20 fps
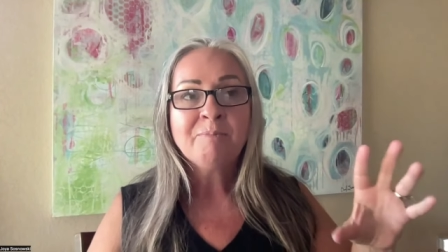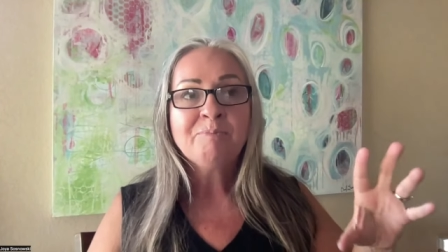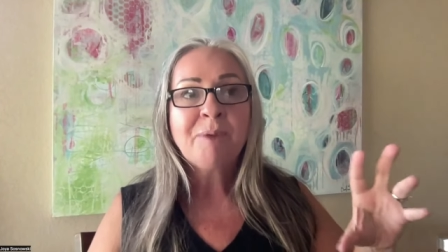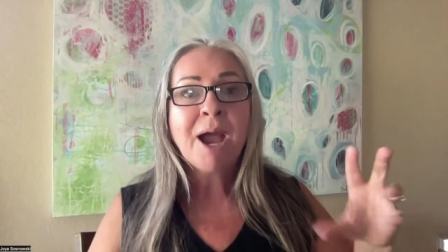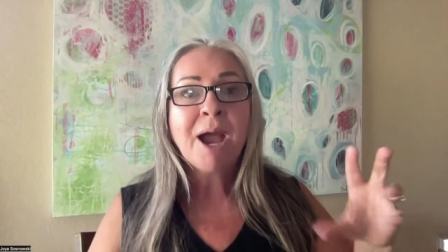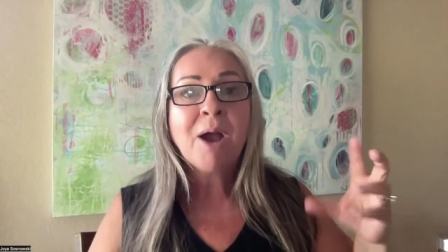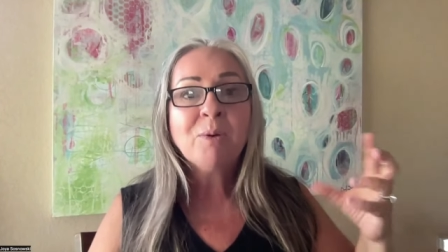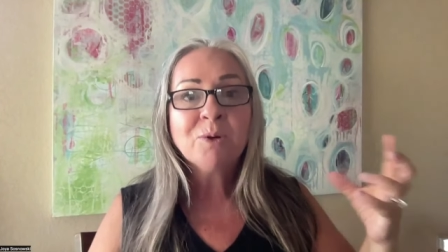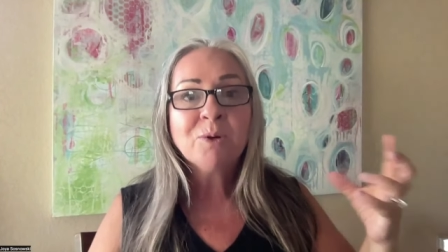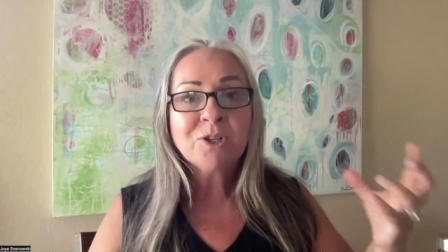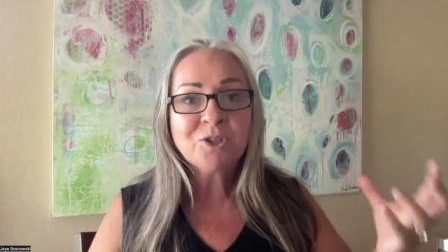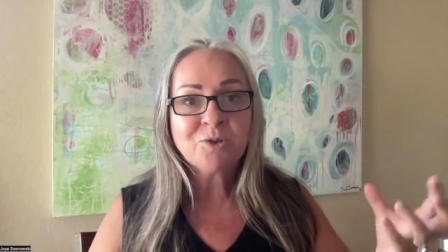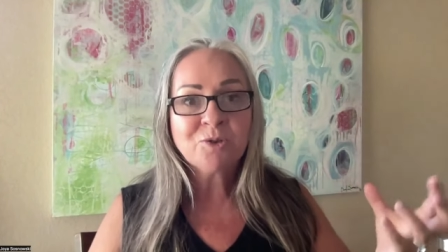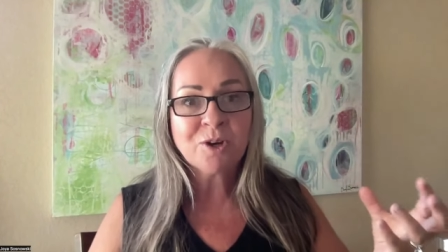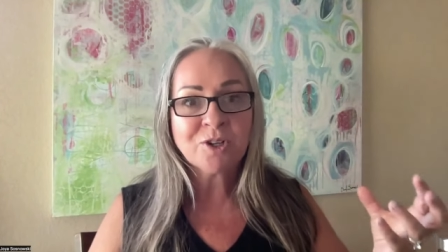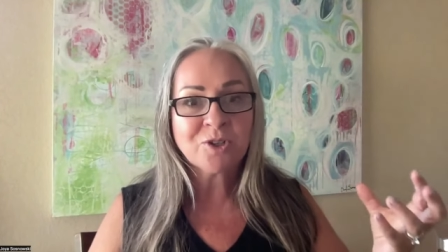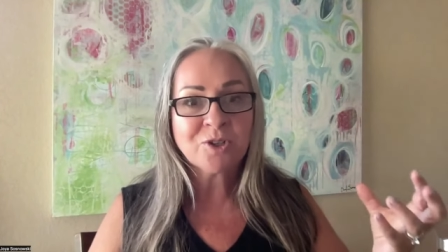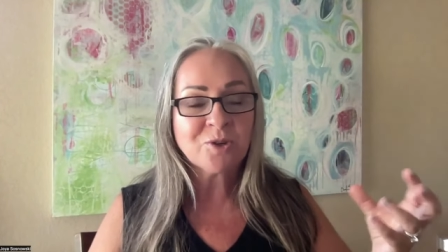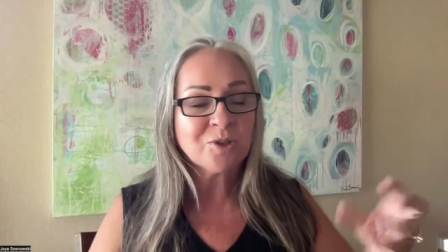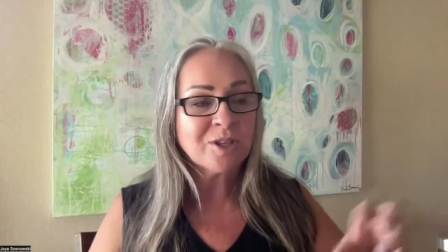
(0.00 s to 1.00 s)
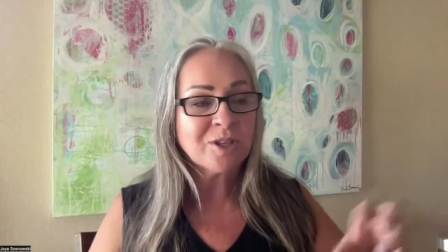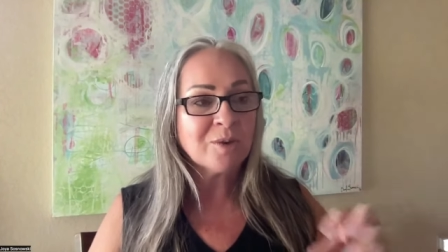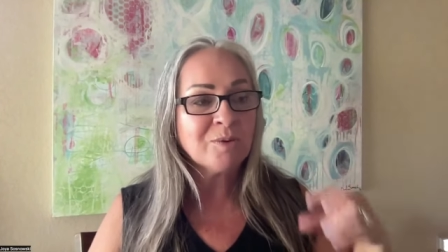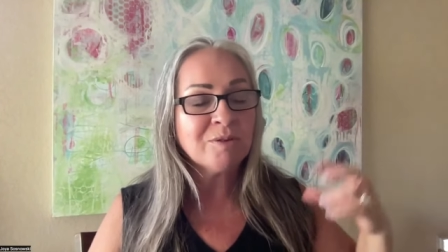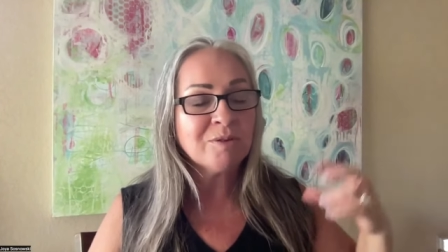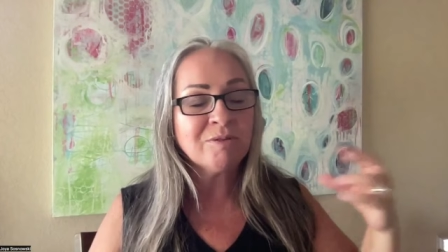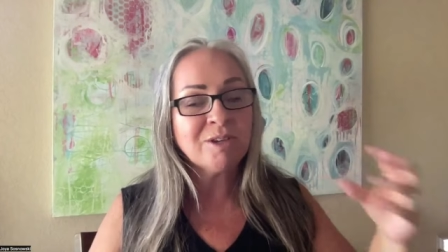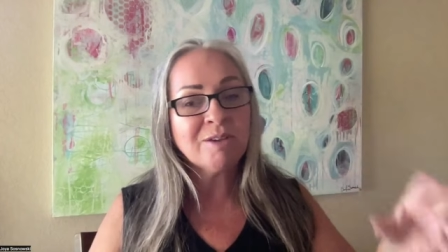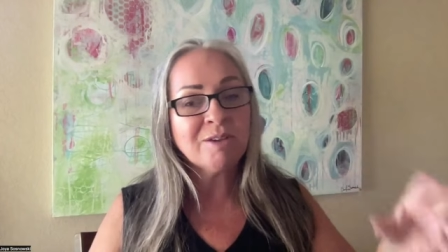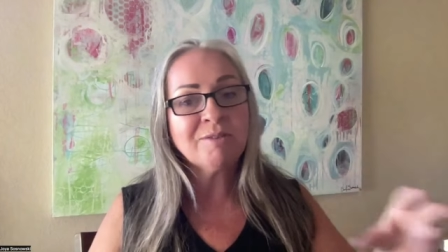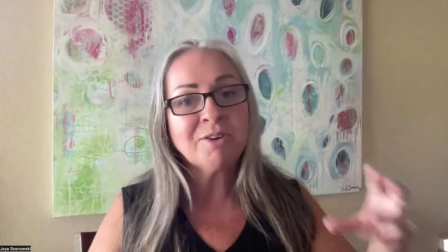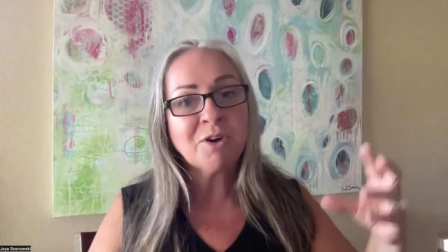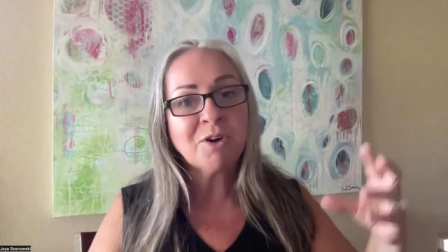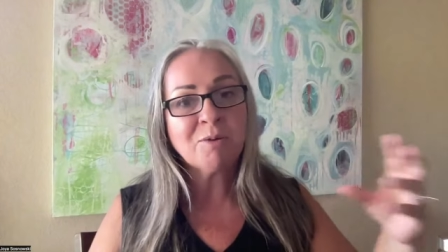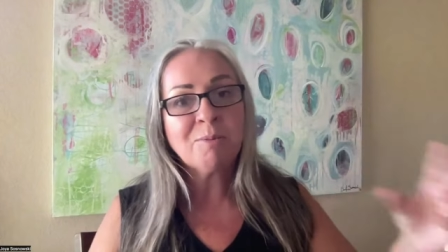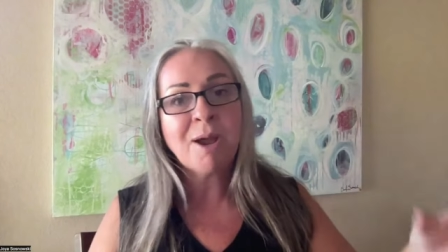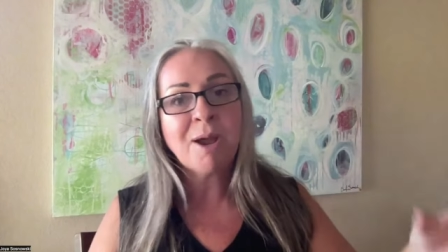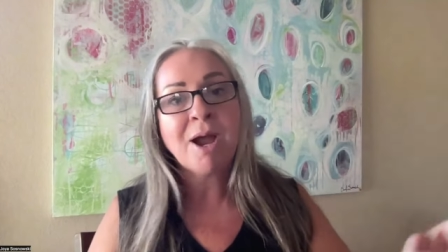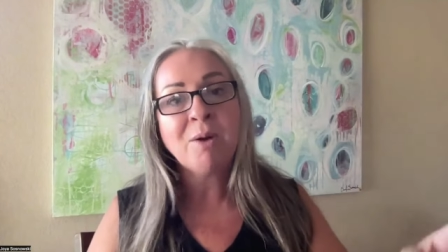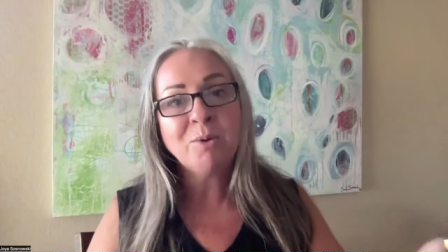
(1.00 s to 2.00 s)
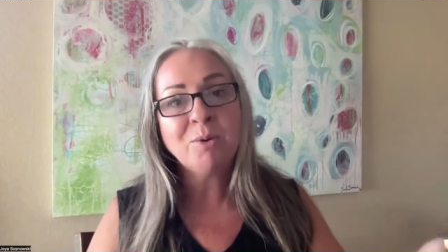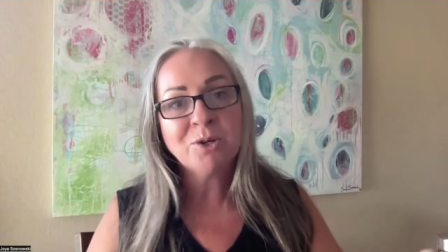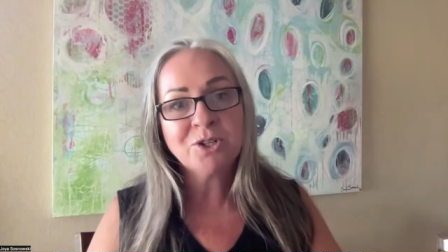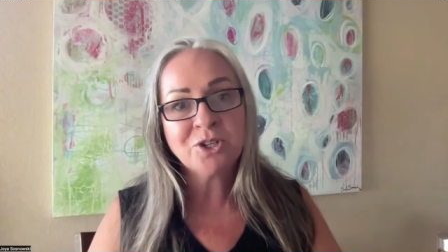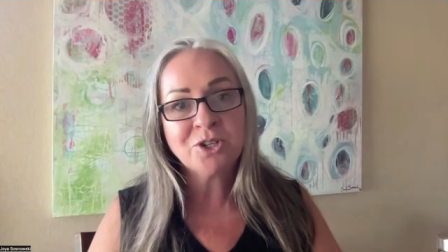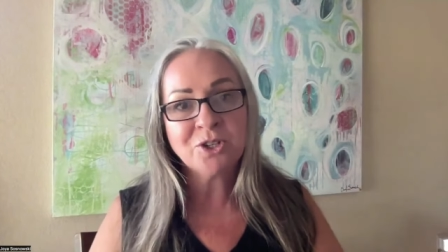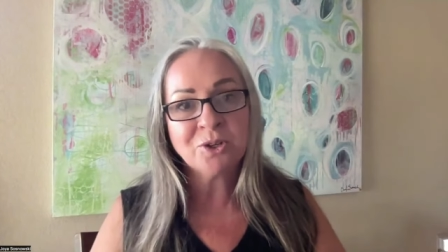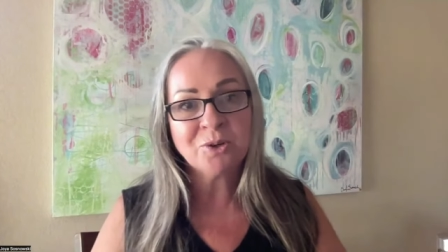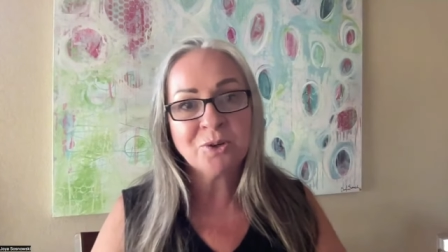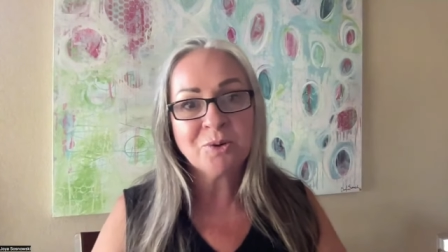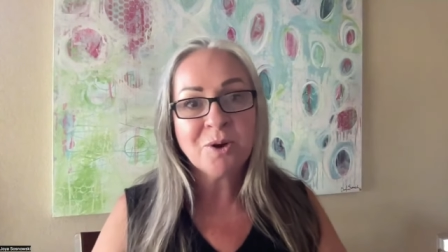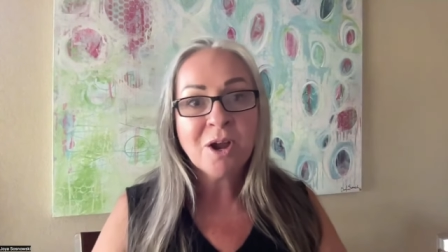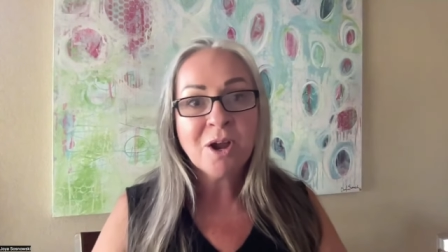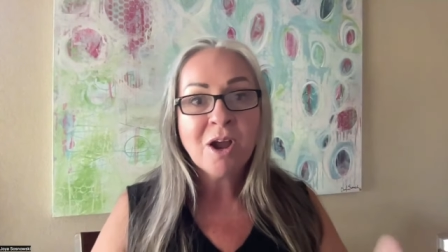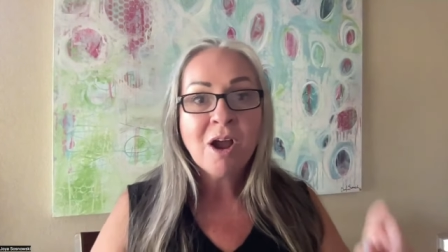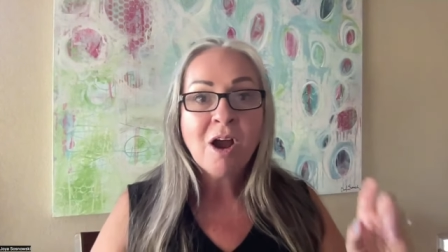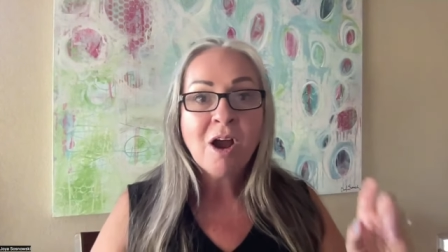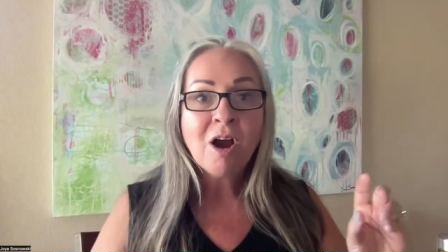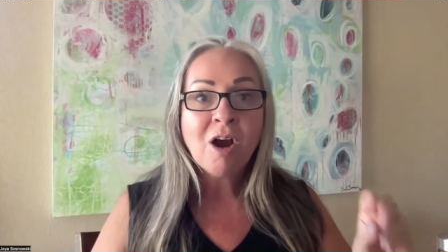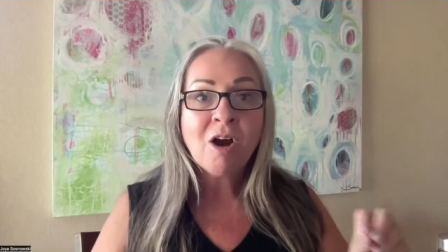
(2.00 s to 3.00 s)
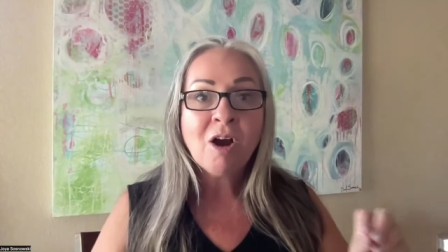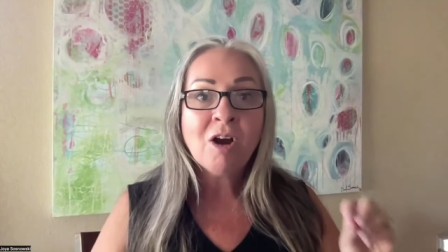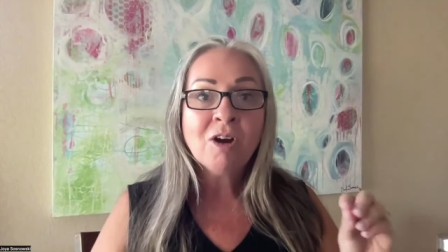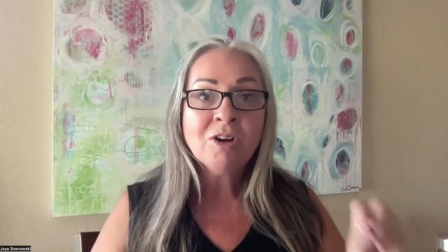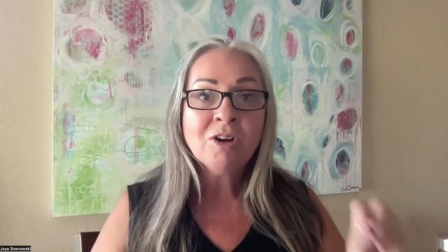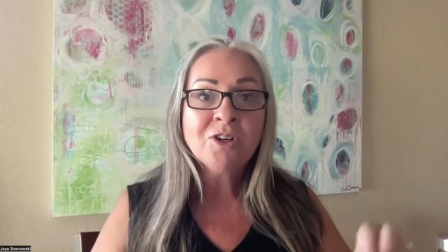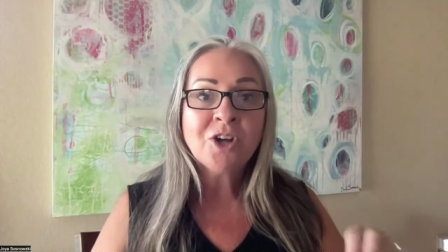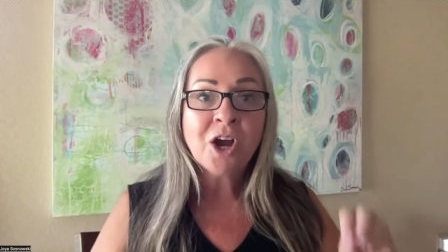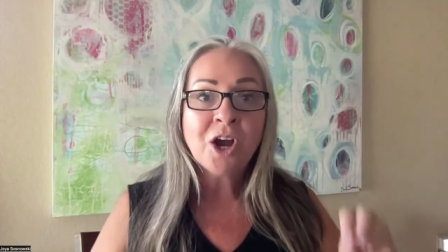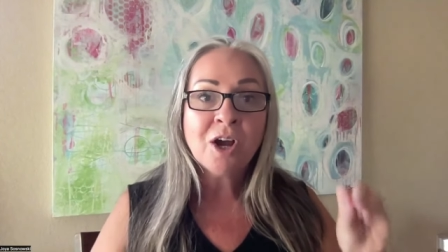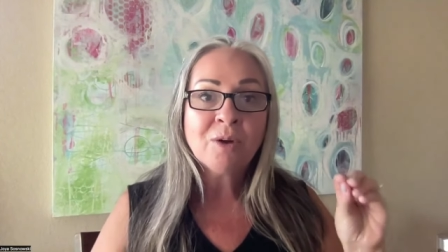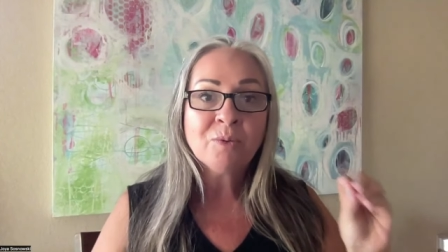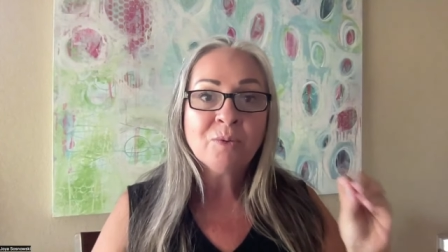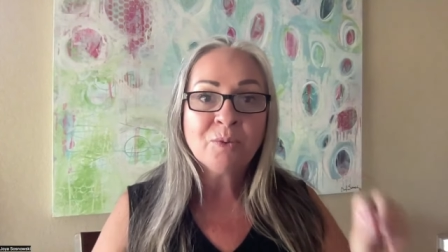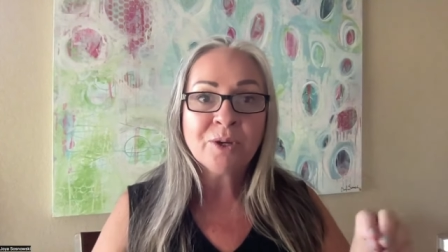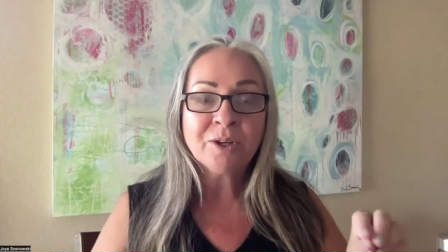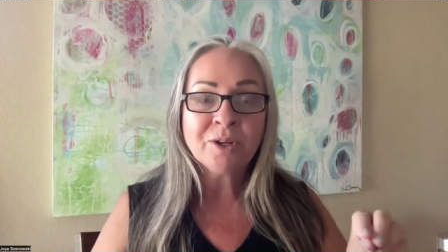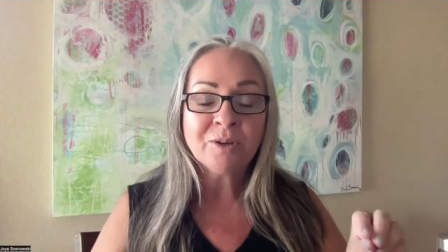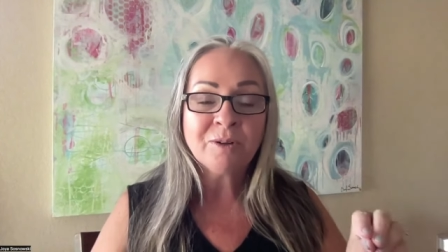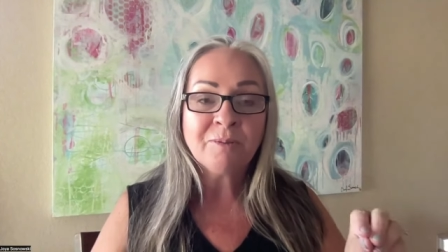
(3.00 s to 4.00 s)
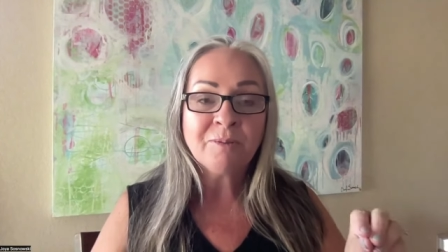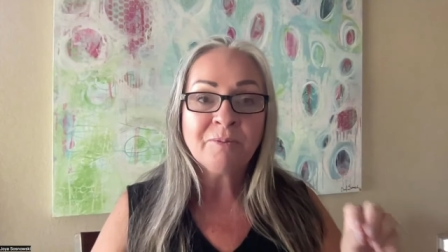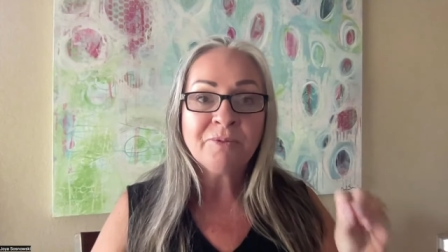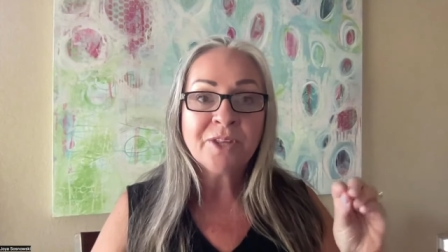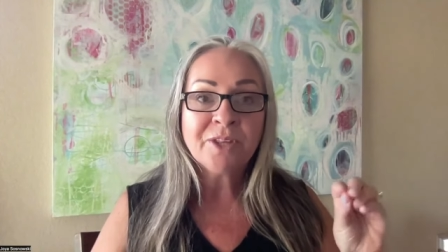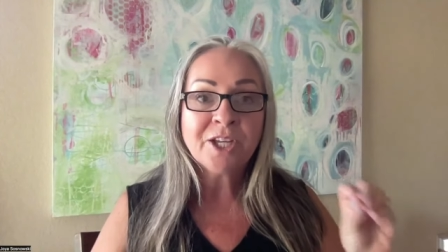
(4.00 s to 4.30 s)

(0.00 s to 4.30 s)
power structures that we've given our power to are not real.